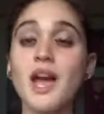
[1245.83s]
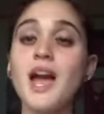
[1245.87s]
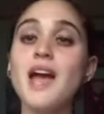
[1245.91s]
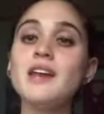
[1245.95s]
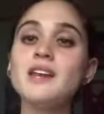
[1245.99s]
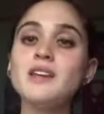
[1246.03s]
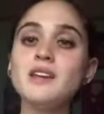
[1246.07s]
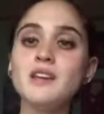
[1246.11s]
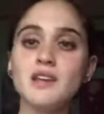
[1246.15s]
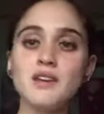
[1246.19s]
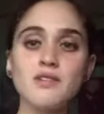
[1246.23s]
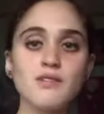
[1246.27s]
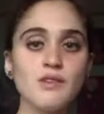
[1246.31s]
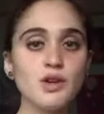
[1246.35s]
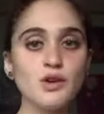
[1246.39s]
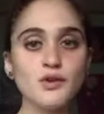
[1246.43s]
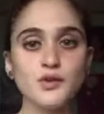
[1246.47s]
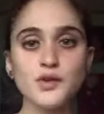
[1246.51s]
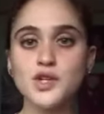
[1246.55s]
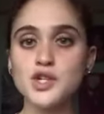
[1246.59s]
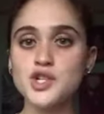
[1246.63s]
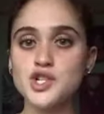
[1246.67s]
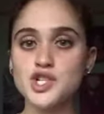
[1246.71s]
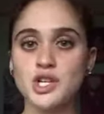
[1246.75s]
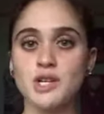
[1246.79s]
And even
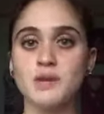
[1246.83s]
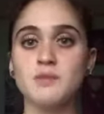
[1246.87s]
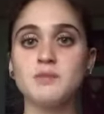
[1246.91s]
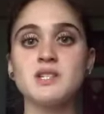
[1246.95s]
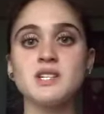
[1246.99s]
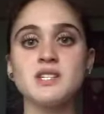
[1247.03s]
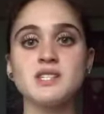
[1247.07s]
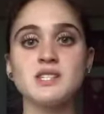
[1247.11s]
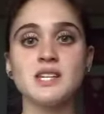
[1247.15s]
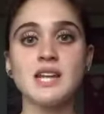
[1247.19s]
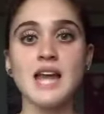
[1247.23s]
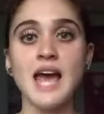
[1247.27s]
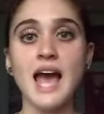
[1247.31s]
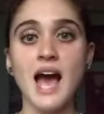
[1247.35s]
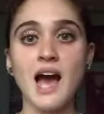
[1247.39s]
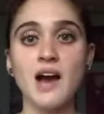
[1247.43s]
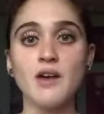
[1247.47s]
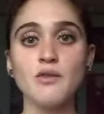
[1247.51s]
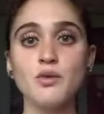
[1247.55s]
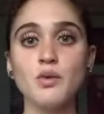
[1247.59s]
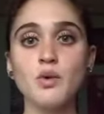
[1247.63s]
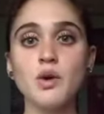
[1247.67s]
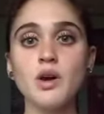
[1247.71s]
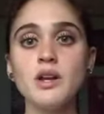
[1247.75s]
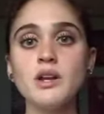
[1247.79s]
if your gym doesn't
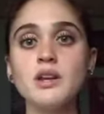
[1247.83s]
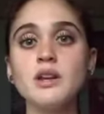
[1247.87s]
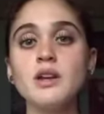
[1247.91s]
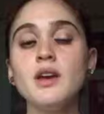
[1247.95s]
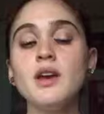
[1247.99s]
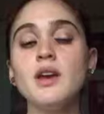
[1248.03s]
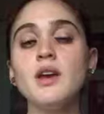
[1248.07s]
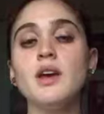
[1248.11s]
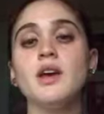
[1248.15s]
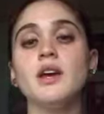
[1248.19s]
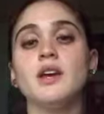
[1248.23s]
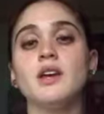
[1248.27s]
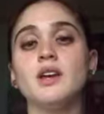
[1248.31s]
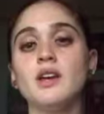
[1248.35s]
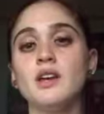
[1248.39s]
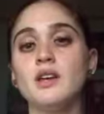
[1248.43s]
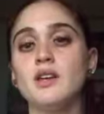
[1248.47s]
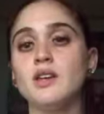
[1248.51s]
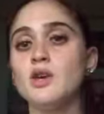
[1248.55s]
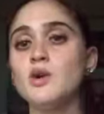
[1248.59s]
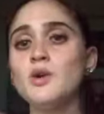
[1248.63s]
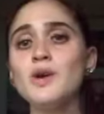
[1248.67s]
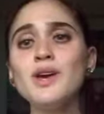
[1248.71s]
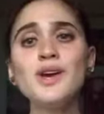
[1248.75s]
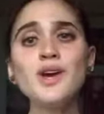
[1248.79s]
have one,
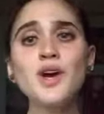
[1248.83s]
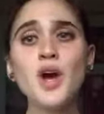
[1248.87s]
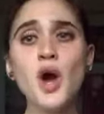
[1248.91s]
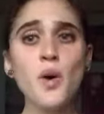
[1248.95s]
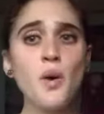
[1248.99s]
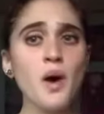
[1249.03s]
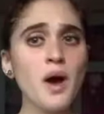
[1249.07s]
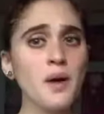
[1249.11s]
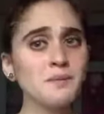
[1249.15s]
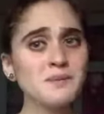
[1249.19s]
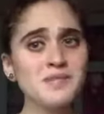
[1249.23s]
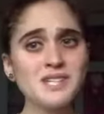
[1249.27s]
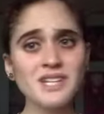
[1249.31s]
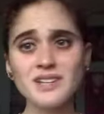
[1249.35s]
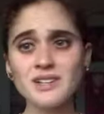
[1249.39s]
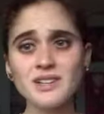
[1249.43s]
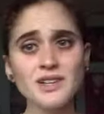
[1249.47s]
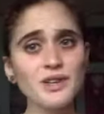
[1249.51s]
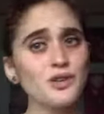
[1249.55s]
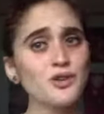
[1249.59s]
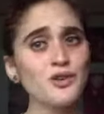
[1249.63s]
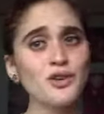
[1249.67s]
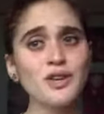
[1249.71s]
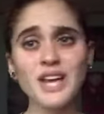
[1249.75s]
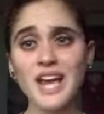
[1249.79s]
you can go up to
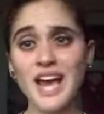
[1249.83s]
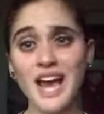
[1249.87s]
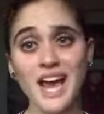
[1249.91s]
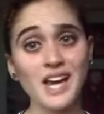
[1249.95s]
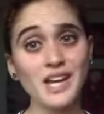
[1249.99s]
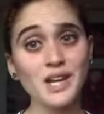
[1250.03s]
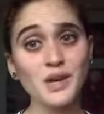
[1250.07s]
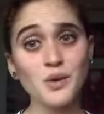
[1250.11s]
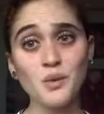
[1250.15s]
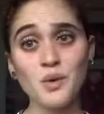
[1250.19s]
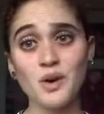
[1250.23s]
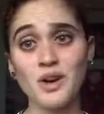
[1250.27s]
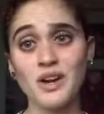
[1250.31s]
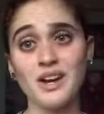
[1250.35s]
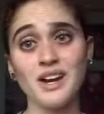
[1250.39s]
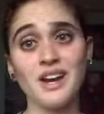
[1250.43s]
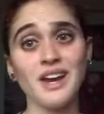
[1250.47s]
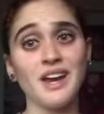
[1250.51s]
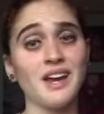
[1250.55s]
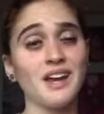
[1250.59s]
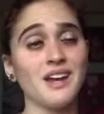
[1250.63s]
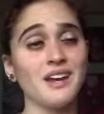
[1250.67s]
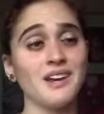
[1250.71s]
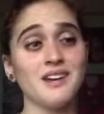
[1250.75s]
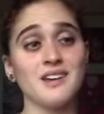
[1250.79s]
literally anyone
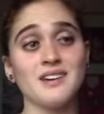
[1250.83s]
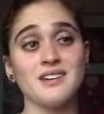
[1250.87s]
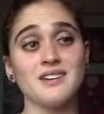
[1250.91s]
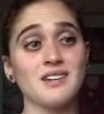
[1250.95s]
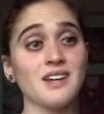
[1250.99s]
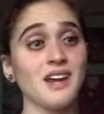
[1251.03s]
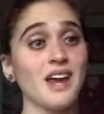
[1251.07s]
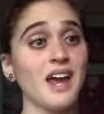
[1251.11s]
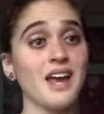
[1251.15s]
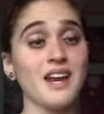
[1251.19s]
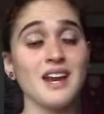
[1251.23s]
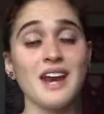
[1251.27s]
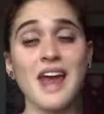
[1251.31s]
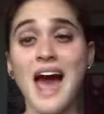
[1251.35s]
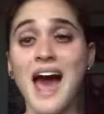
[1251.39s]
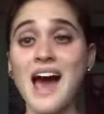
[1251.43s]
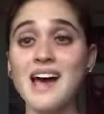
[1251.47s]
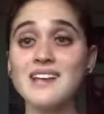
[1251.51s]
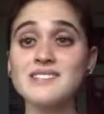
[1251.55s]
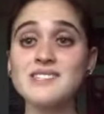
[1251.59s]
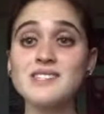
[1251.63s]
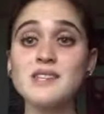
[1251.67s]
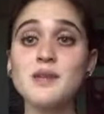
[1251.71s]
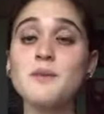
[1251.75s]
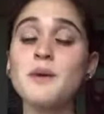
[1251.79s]
and
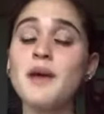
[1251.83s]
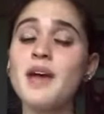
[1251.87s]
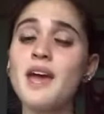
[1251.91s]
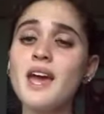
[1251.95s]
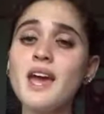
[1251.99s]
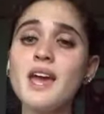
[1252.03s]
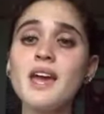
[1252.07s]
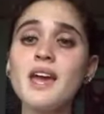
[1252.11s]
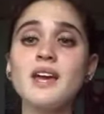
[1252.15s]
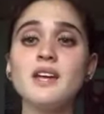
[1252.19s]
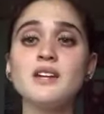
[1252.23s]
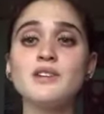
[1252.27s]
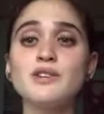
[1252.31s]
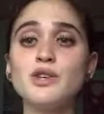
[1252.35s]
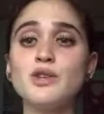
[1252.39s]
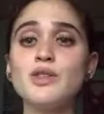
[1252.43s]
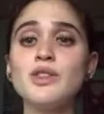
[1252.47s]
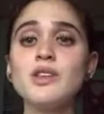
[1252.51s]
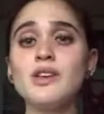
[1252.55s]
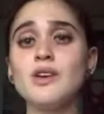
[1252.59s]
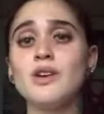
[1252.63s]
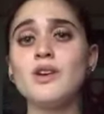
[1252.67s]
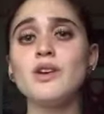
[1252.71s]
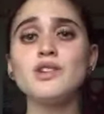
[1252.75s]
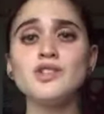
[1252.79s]
ask them, hey, do you
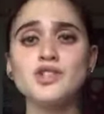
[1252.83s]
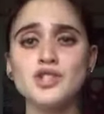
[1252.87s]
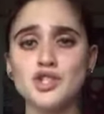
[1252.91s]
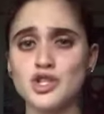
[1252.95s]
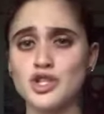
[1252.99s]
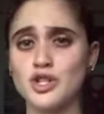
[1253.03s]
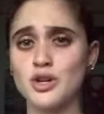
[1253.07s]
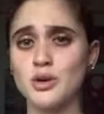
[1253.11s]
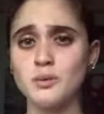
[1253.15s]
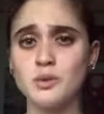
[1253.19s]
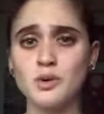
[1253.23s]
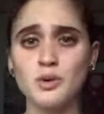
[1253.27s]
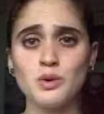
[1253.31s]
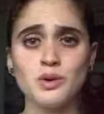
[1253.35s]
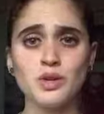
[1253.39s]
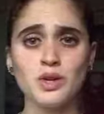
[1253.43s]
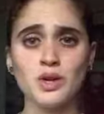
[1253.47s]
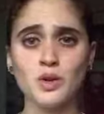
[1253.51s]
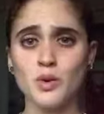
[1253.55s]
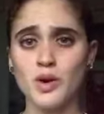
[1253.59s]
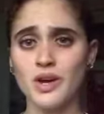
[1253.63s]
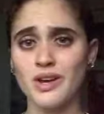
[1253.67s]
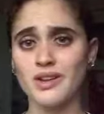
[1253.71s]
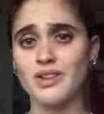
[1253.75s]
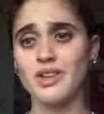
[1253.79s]
think you can just show me really
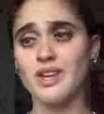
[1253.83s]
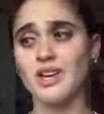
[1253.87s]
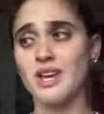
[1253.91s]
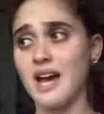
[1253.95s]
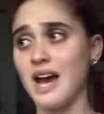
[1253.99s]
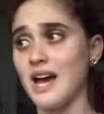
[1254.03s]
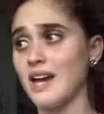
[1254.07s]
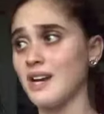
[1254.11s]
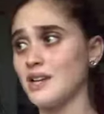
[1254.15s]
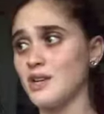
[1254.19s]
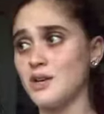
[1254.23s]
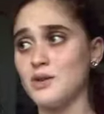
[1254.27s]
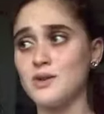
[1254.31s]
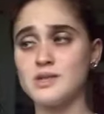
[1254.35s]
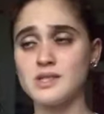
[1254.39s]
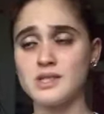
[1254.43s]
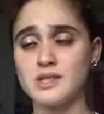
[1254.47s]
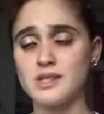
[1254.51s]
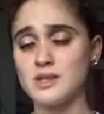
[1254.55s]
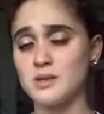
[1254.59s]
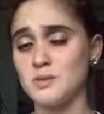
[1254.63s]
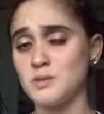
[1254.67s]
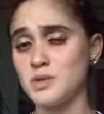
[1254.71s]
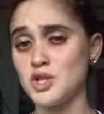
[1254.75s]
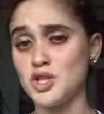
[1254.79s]
quickly how to use
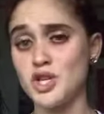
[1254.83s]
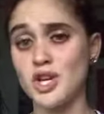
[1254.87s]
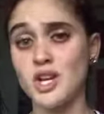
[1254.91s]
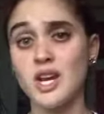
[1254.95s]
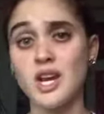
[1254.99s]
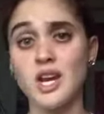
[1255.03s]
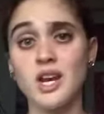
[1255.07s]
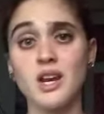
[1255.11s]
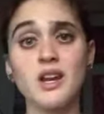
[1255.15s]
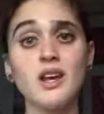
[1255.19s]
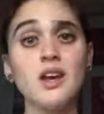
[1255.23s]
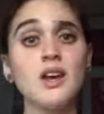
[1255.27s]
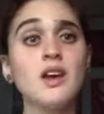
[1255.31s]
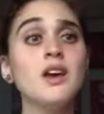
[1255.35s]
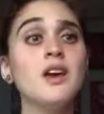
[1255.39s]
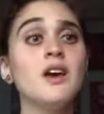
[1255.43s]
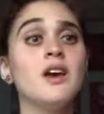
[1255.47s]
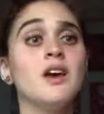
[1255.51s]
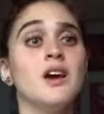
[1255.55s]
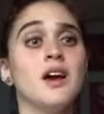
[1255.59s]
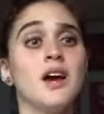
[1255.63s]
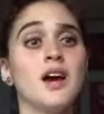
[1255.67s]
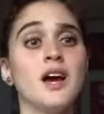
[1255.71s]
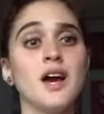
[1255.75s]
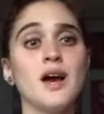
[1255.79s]
this machine?
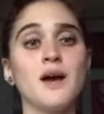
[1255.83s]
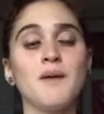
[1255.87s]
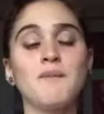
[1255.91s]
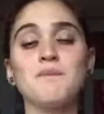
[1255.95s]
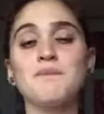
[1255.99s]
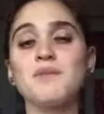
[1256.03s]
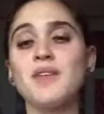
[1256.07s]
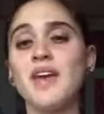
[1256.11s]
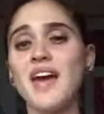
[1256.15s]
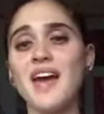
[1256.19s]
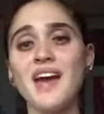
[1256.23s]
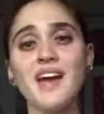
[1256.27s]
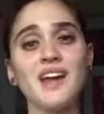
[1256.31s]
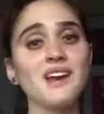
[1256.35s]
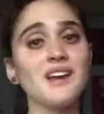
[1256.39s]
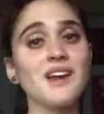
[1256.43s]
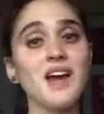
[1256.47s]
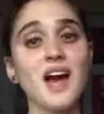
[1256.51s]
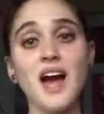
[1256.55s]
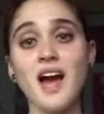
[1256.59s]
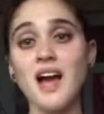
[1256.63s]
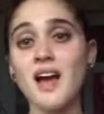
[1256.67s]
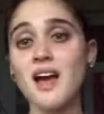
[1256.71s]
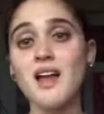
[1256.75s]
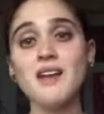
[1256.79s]

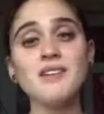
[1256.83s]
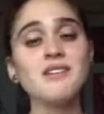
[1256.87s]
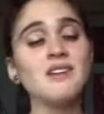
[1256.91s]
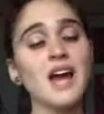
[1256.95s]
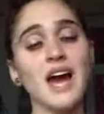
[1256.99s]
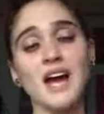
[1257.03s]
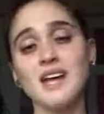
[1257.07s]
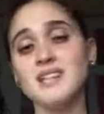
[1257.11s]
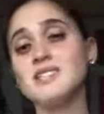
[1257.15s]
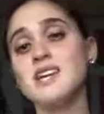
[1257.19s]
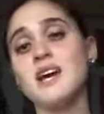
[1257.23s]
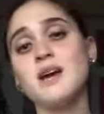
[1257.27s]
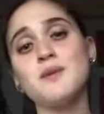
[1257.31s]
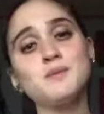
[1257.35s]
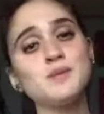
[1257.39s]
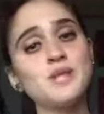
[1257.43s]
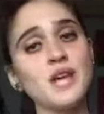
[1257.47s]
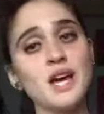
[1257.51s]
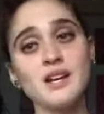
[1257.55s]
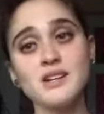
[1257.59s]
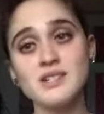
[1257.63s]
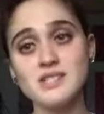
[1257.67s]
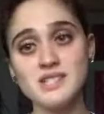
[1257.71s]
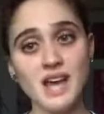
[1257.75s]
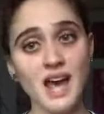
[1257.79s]
And 9 times
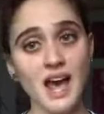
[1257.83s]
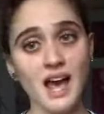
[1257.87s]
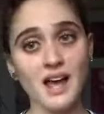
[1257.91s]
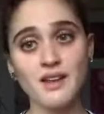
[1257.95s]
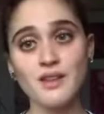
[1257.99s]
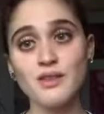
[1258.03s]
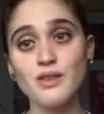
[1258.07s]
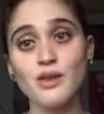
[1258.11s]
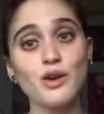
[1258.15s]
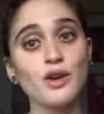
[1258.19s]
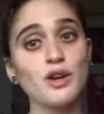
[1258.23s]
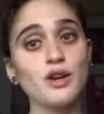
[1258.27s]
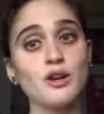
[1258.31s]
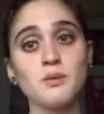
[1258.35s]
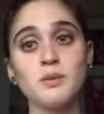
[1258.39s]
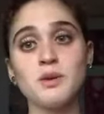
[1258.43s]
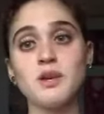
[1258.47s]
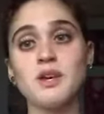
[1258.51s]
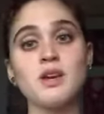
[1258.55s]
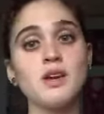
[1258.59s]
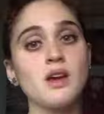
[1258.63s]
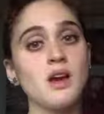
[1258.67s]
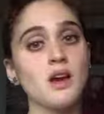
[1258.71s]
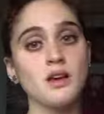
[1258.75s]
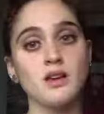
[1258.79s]
out of 10, they're gonna
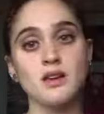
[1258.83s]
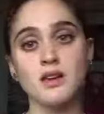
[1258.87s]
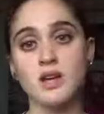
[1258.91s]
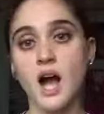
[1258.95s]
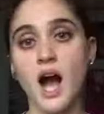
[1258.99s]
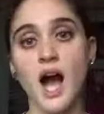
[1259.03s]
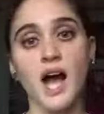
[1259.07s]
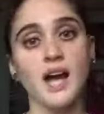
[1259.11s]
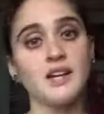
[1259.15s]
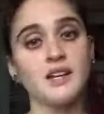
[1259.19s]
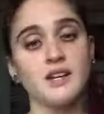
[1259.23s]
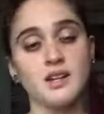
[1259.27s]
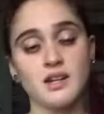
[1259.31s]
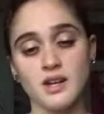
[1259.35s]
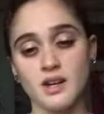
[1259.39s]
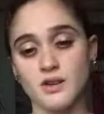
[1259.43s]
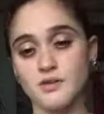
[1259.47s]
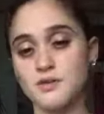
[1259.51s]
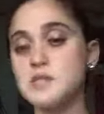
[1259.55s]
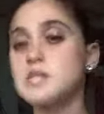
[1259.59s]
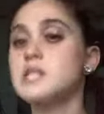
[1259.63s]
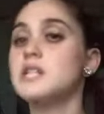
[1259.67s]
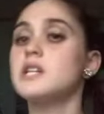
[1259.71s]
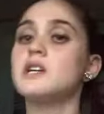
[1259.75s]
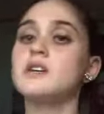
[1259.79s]
be kind
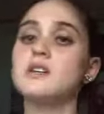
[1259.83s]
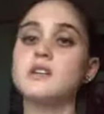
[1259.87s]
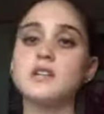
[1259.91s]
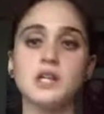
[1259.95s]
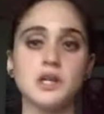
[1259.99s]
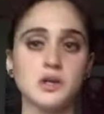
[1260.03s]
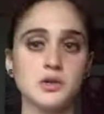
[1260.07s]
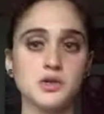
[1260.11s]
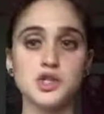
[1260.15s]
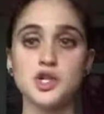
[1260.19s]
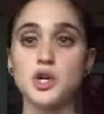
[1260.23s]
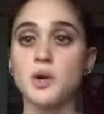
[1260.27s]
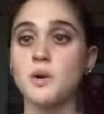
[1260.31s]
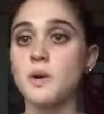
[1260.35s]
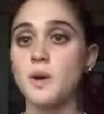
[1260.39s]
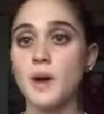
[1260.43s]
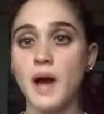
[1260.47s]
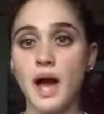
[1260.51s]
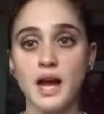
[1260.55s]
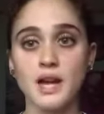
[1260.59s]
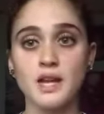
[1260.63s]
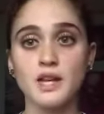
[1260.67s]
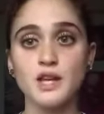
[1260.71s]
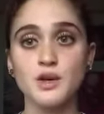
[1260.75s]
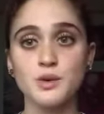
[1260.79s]
enough to, you know, show you
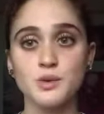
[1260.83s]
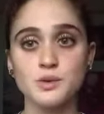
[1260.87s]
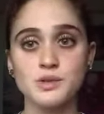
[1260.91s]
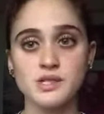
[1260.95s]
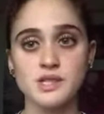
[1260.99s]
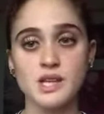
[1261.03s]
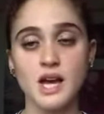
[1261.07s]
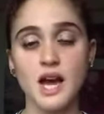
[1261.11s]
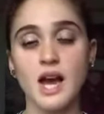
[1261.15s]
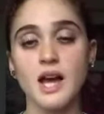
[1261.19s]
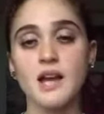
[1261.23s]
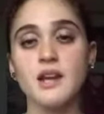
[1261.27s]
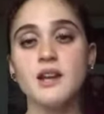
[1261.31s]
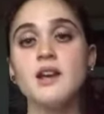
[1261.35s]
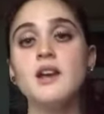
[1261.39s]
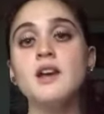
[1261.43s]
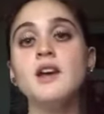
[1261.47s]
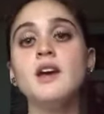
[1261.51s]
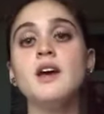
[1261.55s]
how to use that.